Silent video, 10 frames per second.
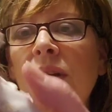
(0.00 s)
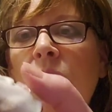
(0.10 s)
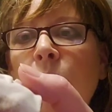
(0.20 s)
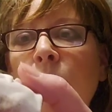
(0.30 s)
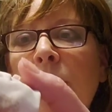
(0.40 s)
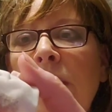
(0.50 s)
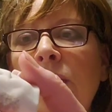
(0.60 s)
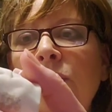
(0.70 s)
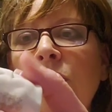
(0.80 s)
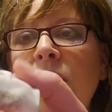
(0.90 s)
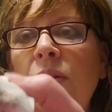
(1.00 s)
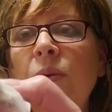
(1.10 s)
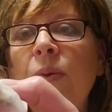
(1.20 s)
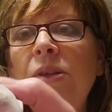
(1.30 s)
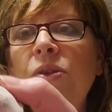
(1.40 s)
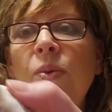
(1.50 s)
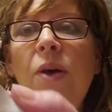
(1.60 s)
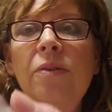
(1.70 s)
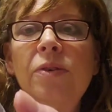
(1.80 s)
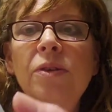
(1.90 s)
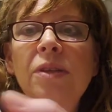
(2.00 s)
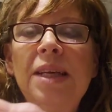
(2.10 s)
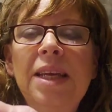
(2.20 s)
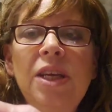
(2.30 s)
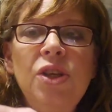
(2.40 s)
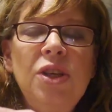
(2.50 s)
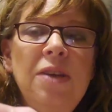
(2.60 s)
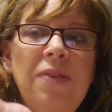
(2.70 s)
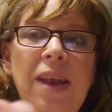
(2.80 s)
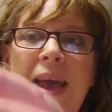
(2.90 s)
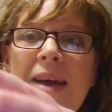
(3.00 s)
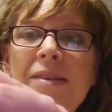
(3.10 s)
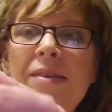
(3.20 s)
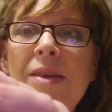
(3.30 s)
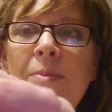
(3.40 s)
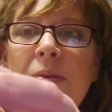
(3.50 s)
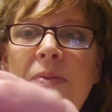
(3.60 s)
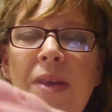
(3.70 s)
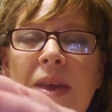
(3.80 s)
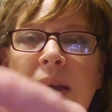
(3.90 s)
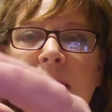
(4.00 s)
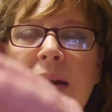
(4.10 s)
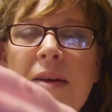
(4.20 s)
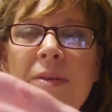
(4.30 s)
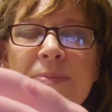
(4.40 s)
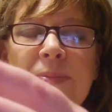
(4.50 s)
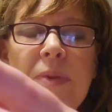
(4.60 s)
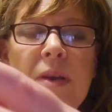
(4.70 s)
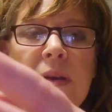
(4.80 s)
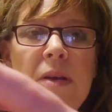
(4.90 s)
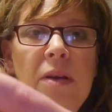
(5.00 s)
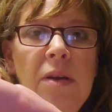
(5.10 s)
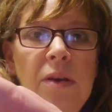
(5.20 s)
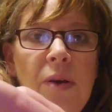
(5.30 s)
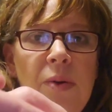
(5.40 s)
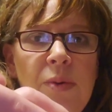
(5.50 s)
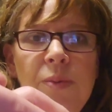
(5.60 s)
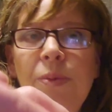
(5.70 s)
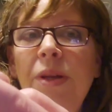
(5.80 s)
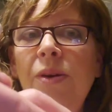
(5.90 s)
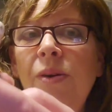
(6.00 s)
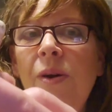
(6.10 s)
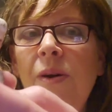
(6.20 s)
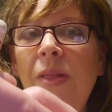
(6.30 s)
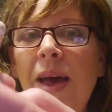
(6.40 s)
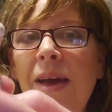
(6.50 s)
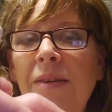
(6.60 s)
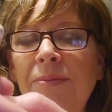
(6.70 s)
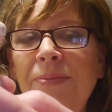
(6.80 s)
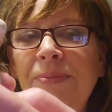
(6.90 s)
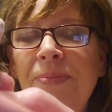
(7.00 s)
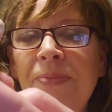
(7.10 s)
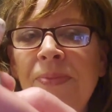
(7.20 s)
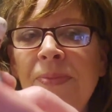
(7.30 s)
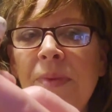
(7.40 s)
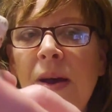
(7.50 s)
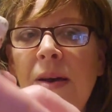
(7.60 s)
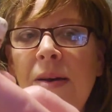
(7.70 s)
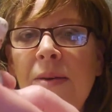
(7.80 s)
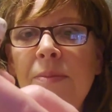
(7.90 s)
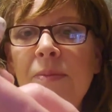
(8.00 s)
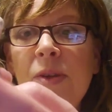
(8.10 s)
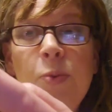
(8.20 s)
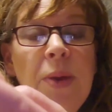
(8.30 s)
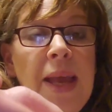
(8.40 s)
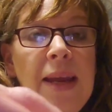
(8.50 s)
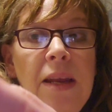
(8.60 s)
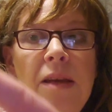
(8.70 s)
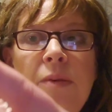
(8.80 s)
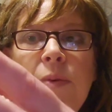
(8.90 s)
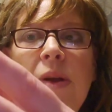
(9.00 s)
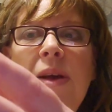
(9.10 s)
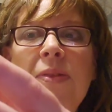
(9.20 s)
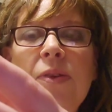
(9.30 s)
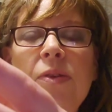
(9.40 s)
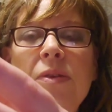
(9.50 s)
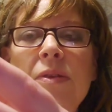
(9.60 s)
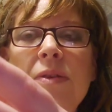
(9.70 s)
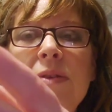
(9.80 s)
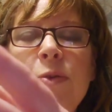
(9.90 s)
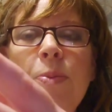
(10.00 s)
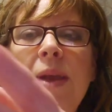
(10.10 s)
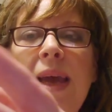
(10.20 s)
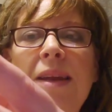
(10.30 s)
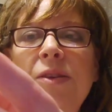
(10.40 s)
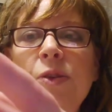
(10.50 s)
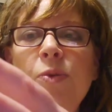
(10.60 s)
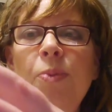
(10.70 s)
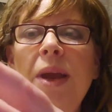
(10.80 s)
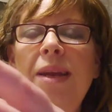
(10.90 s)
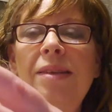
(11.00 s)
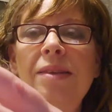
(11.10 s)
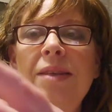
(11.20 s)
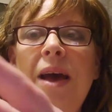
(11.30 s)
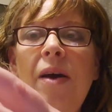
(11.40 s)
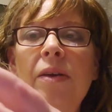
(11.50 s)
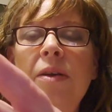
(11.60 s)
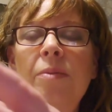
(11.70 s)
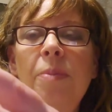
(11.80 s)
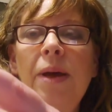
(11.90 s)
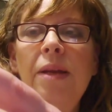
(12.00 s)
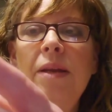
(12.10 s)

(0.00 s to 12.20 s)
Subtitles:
no repairs on her whatsoever. She even has some of the, what do you call that? Spaghetti. Well, not the spaghetti. Spaghetti's Italian, but